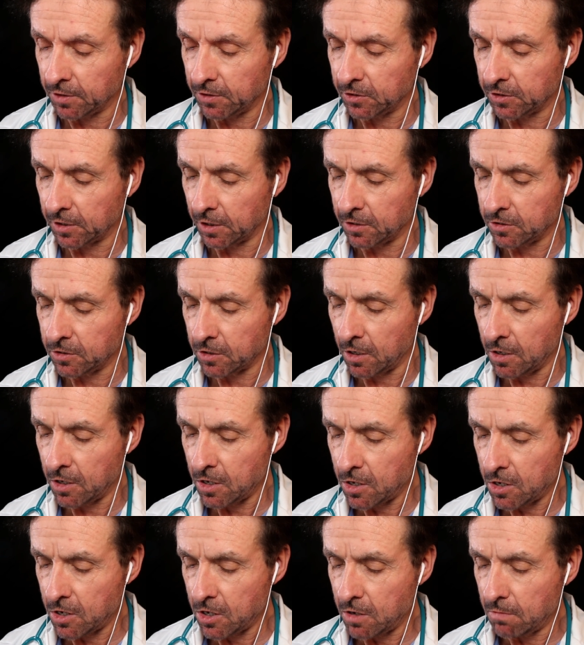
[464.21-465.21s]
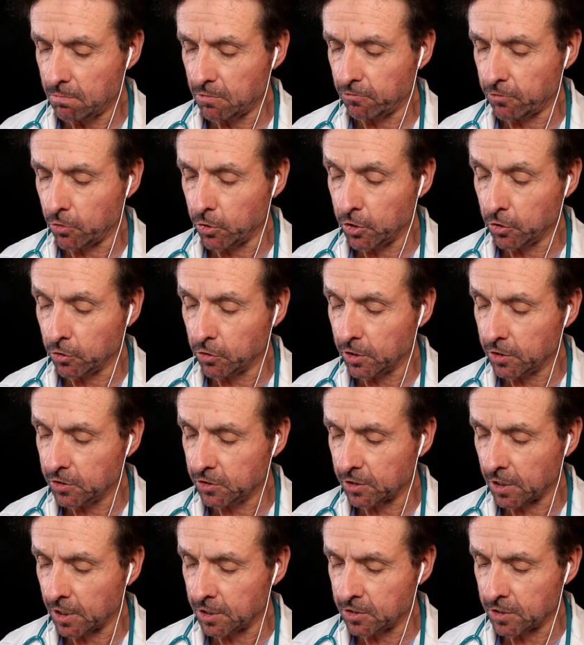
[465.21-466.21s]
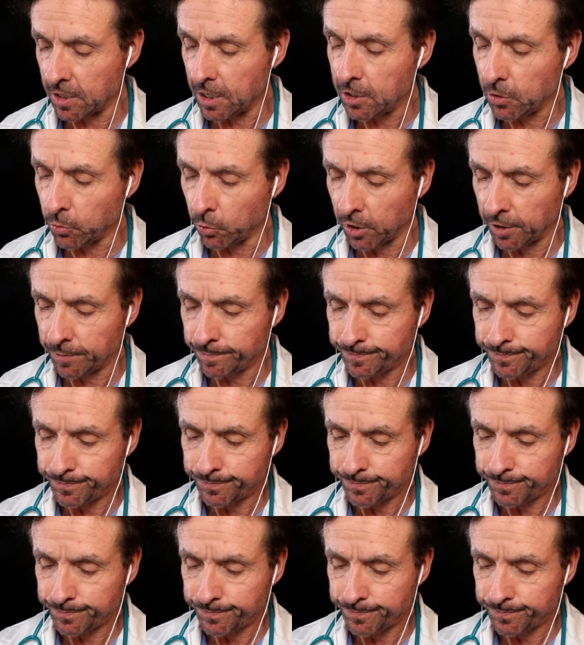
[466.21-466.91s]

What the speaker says: He says, before you criticise anyone,